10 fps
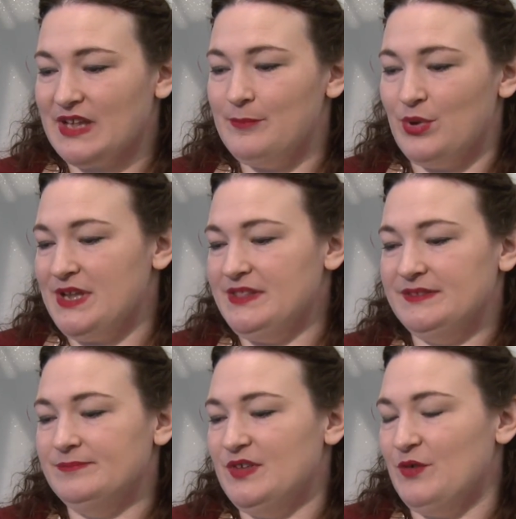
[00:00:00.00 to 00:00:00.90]

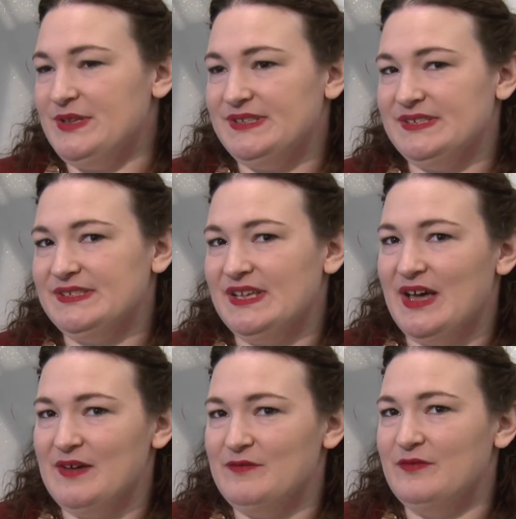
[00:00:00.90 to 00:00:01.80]
bringing the voices
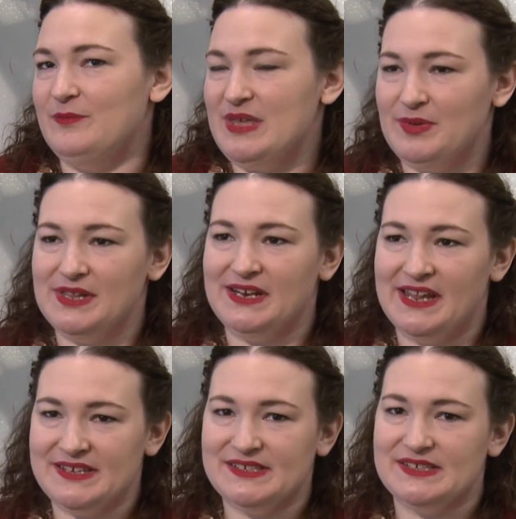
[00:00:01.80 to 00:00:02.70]
of people in
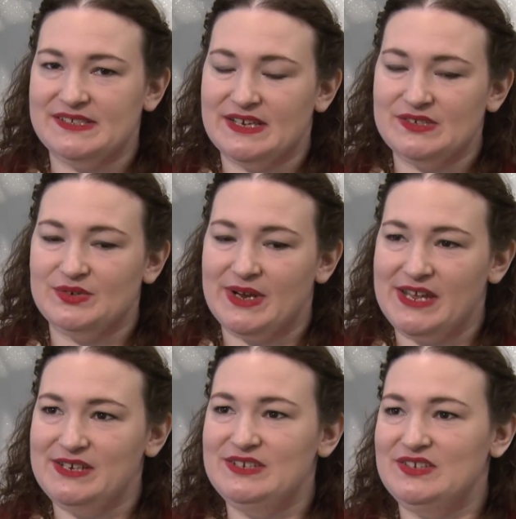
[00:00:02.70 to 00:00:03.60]
Alaska's sex
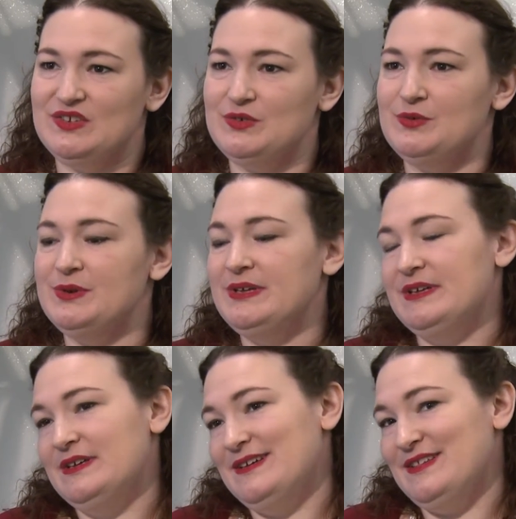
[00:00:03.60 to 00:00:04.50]
trade to
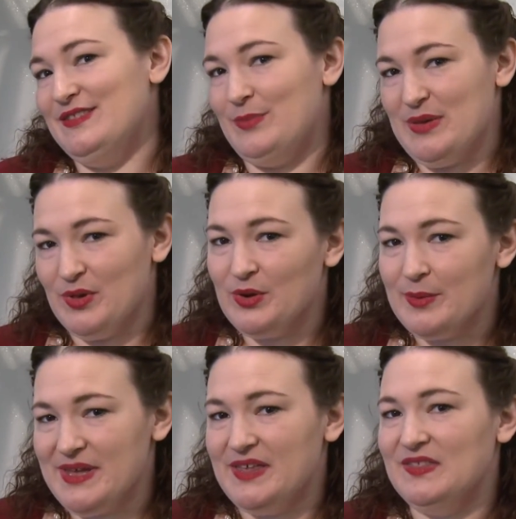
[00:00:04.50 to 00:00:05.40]
the people who are
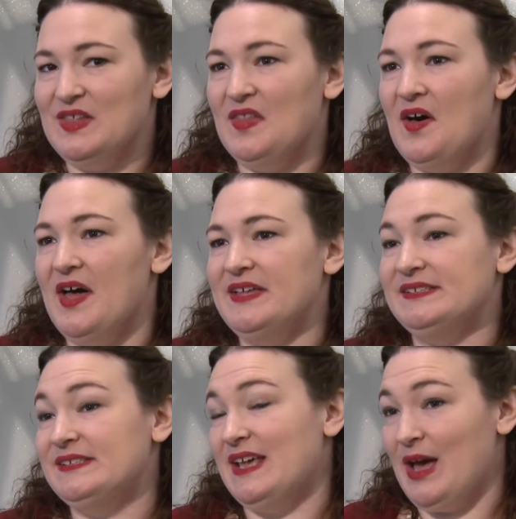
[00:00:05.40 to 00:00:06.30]
making the
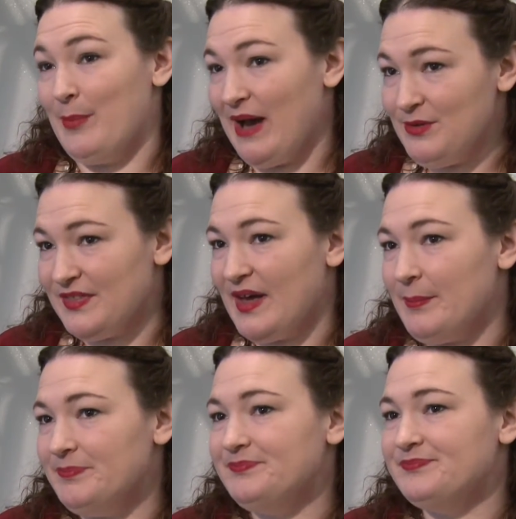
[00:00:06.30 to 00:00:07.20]
laws about
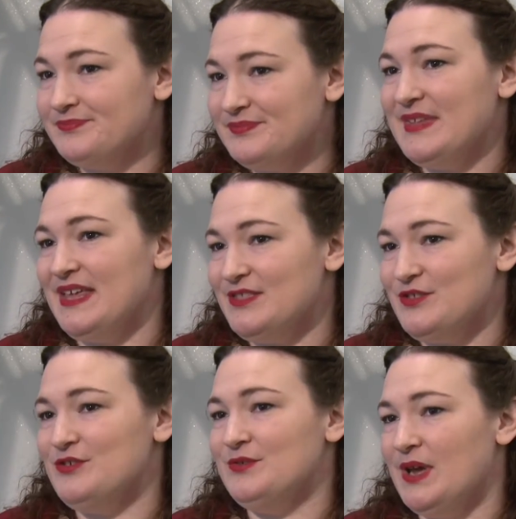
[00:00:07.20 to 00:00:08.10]
them in
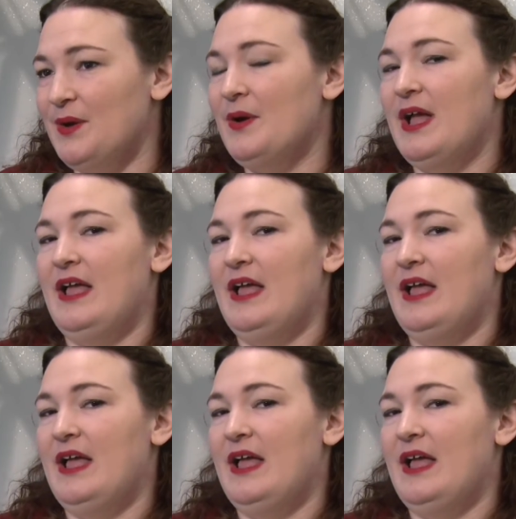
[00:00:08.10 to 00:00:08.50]
Juneau.